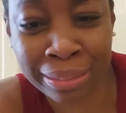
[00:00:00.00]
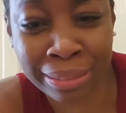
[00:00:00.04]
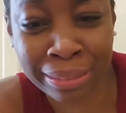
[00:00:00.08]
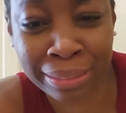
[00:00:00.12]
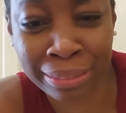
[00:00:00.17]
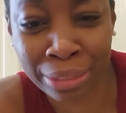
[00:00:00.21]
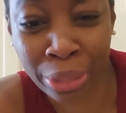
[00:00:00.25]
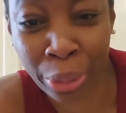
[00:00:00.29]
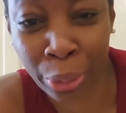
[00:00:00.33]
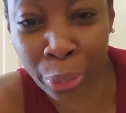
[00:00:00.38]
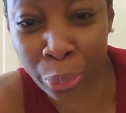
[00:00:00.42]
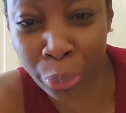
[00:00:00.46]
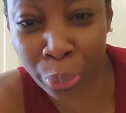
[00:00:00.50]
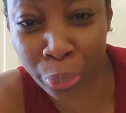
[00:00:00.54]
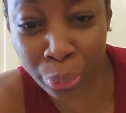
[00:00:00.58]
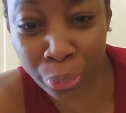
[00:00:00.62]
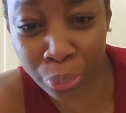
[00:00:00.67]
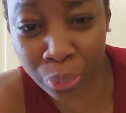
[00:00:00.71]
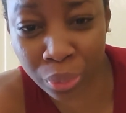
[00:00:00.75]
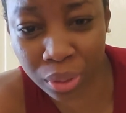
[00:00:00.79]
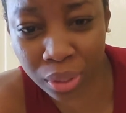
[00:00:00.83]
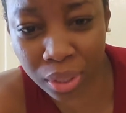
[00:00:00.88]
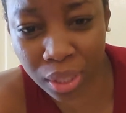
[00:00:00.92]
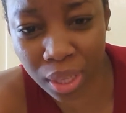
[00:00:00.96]
oh
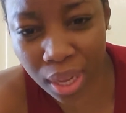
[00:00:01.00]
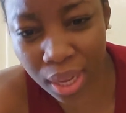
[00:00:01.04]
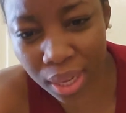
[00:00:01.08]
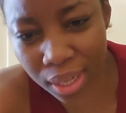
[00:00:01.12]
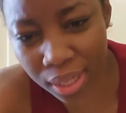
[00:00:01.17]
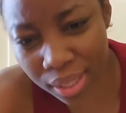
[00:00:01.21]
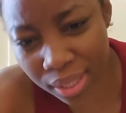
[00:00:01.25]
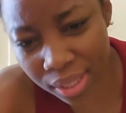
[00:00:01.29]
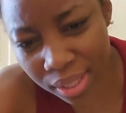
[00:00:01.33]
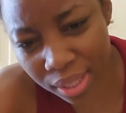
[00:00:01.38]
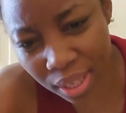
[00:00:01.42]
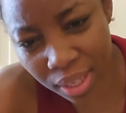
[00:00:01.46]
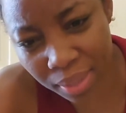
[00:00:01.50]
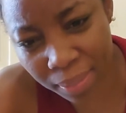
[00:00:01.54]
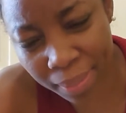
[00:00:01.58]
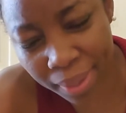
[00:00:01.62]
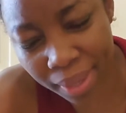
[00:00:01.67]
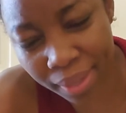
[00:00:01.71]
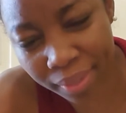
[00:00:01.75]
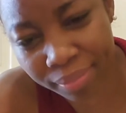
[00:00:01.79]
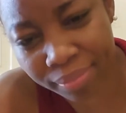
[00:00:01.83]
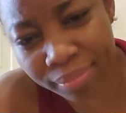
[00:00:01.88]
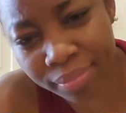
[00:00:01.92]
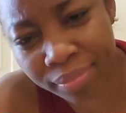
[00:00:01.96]
no nah this good
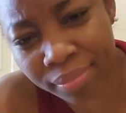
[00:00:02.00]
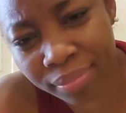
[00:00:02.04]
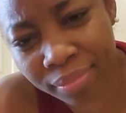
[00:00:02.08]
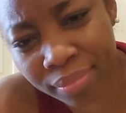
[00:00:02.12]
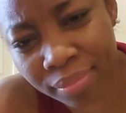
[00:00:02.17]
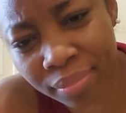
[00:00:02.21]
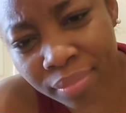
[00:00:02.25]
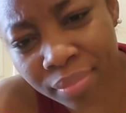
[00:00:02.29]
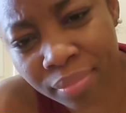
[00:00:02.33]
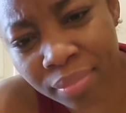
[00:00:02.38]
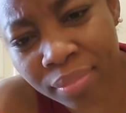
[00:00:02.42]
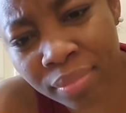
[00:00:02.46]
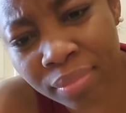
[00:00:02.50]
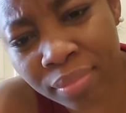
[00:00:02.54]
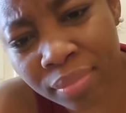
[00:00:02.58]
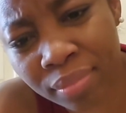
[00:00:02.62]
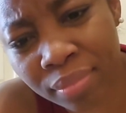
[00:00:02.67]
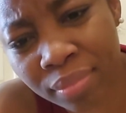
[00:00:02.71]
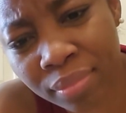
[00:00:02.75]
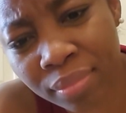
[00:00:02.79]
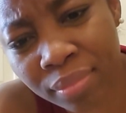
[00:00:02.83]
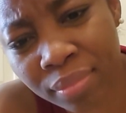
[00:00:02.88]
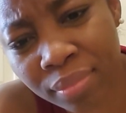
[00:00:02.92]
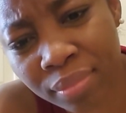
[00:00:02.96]
man
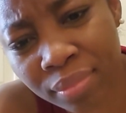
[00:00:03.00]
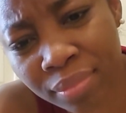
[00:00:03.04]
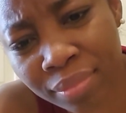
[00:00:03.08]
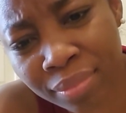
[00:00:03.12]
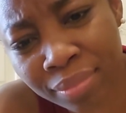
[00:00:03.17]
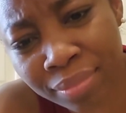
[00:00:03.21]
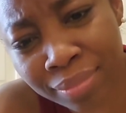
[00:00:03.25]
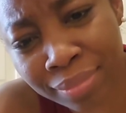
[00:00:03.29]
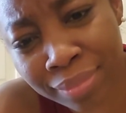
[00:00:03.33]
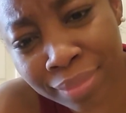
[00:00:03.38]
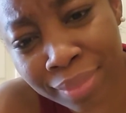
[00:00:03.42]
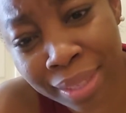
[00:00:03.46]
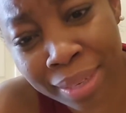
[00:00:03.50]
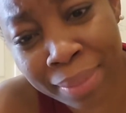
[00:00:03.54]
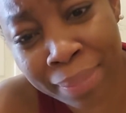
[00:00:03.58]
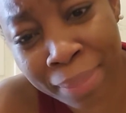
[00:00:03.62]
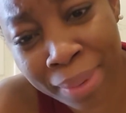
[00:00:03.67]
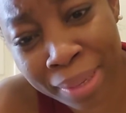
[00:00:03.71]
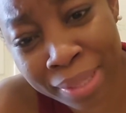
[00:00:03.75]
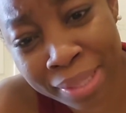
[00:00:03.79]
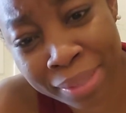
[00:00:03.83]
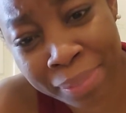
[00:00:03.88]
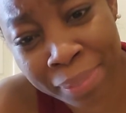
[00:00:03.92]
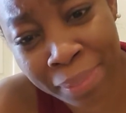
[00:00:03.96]
it
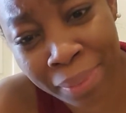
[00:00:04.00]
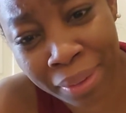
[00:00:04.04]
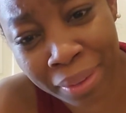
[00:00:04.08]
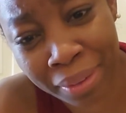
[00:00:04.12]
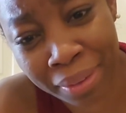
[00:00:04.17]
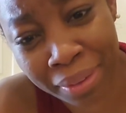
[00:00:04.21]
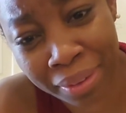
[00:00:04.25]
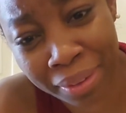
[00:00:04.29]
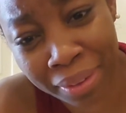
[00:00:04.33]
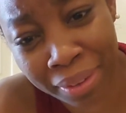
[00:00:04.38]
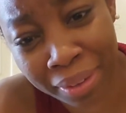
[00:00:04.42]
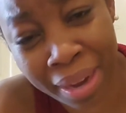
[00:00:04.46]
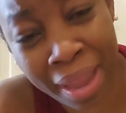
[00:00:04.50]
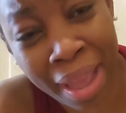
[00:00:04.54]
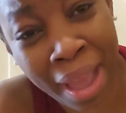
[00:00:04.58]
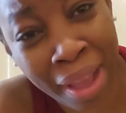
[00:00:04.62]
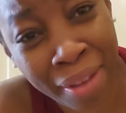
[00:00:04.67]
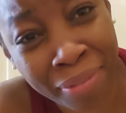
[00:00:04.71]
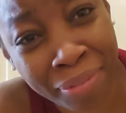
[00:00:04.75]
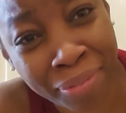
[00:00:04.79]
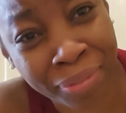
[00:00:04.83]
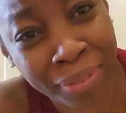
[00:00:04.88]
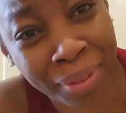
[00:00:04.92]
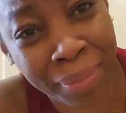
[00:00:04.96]
must be good it
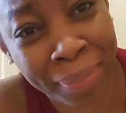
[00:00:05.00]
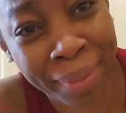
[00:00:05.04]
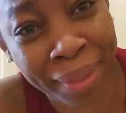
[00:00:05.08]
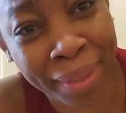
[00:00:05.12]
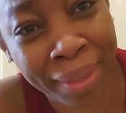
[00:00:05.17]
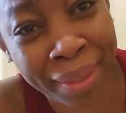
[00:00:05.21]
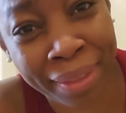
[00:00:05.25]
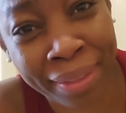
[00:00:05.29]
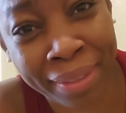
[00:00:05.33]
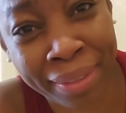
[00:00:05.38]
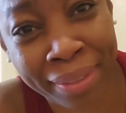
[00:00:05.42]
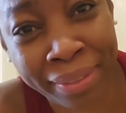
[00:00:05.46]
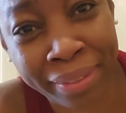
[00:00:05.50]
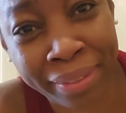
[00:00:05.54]
have to be good